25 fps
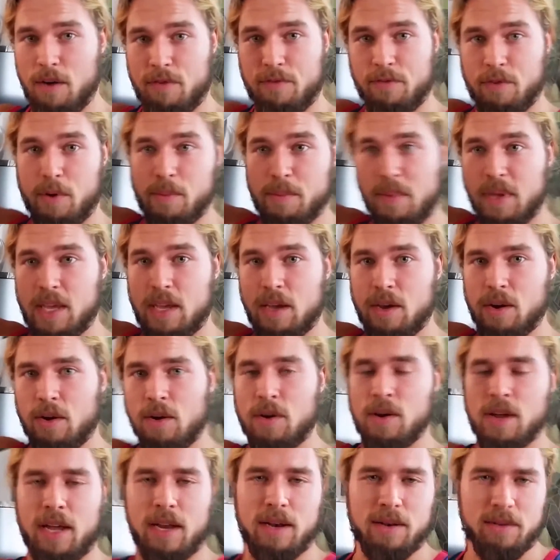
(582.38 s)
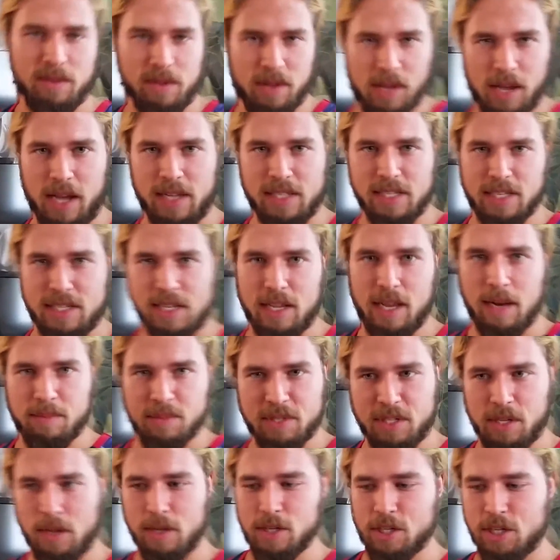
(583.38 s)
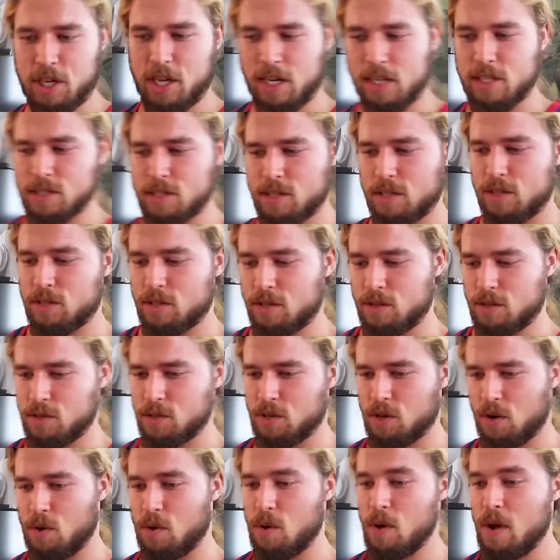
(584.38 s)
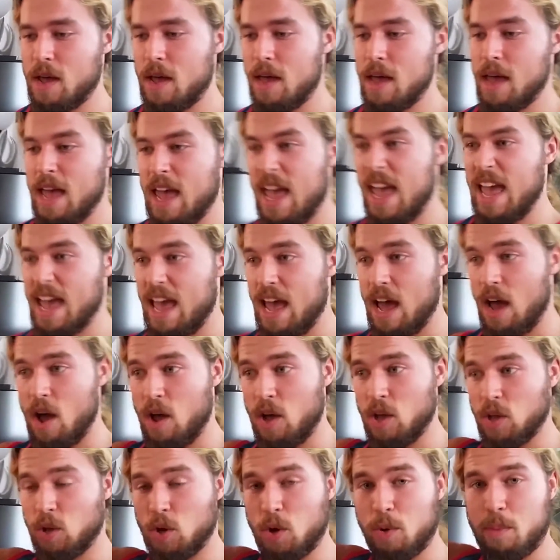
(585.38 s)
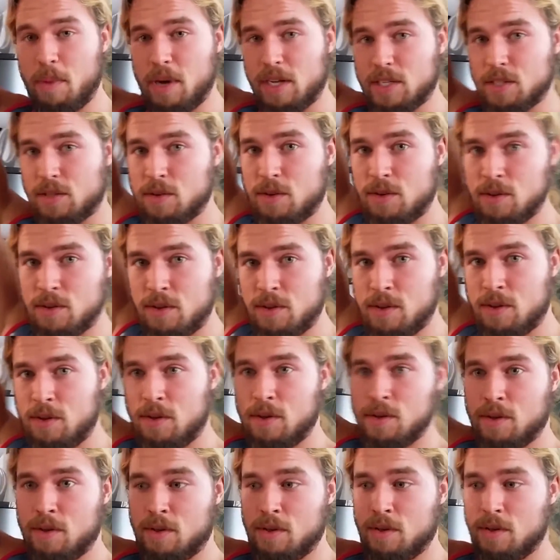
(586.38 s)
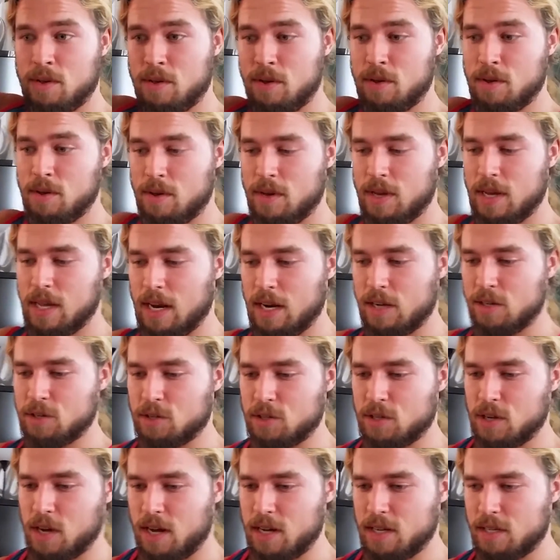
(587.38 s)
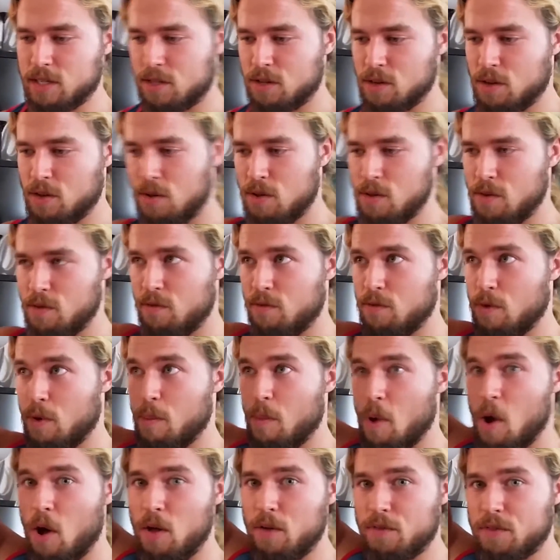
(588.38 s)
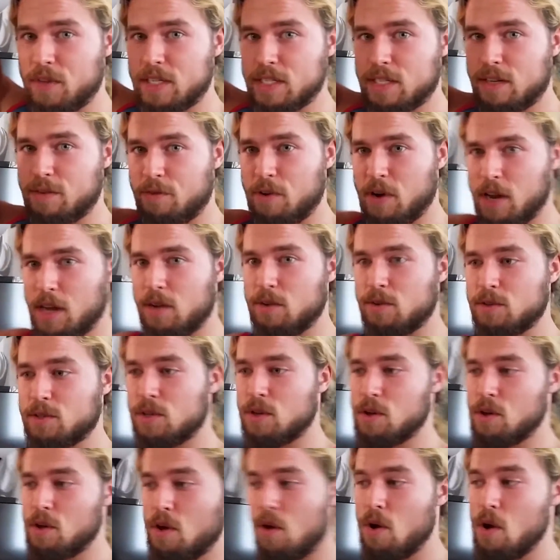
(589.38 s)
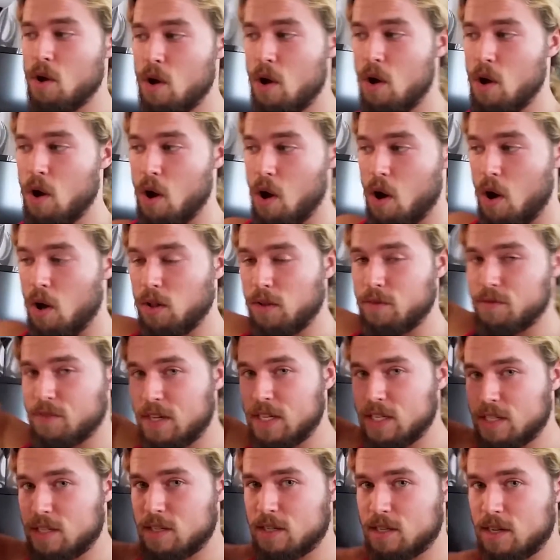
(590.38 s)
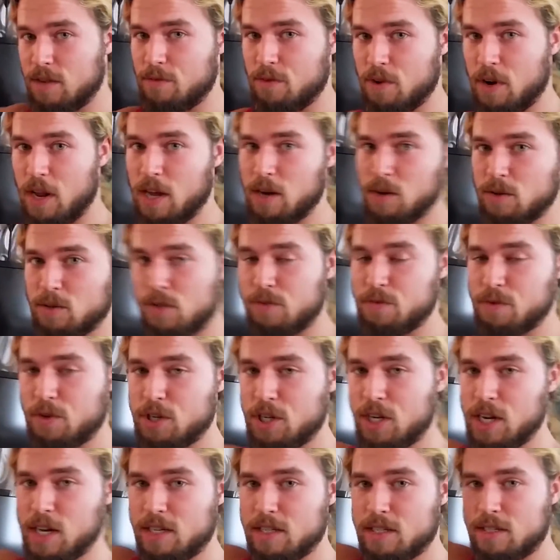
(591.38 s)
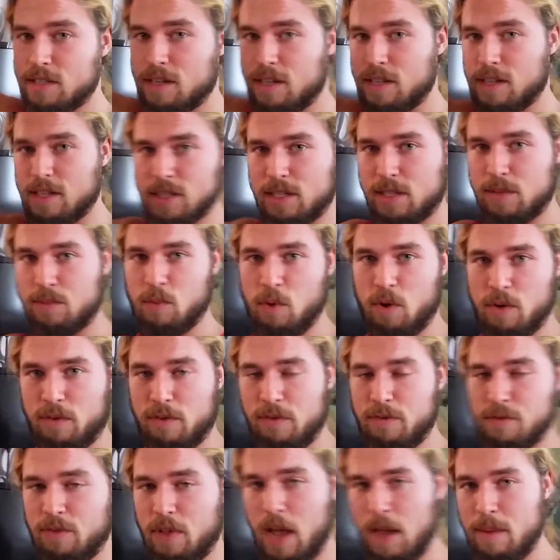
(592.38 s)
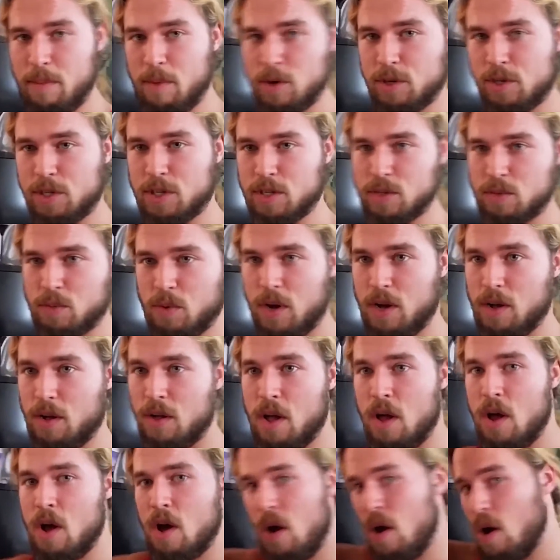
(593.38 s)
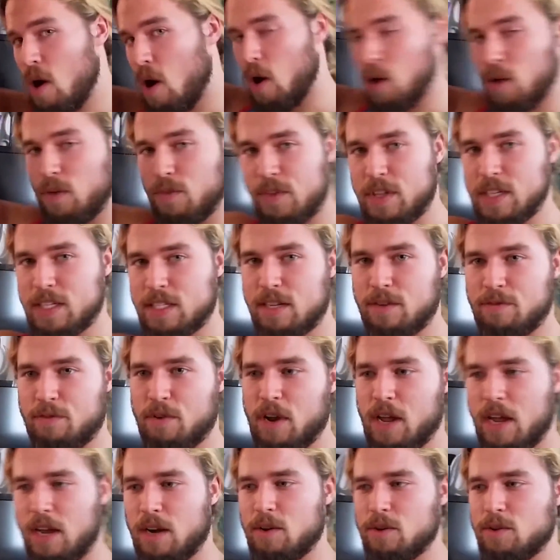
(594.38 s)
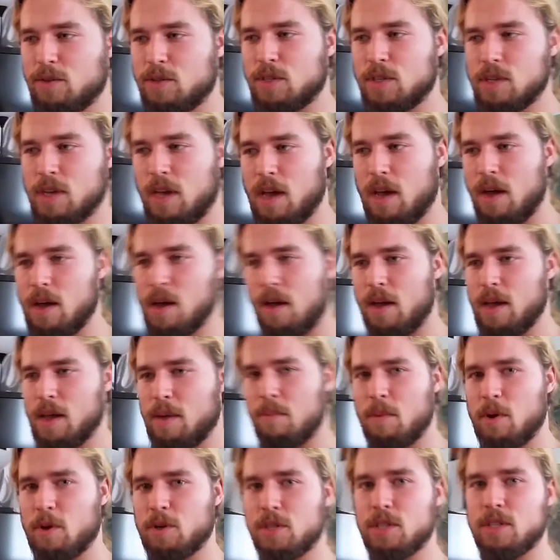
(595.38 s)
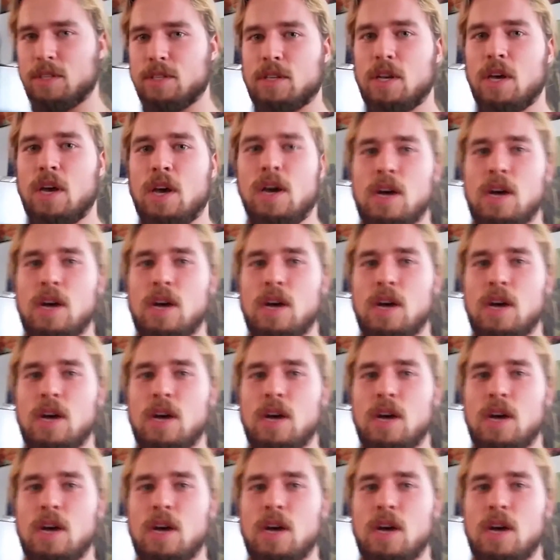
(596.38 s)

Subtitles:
from here. And as I said, I'm still on chest. So your muscle can exercise from all of these different angles, all of these different angles for chest, and this is more of a fly motion as well, all of these different angles and motions.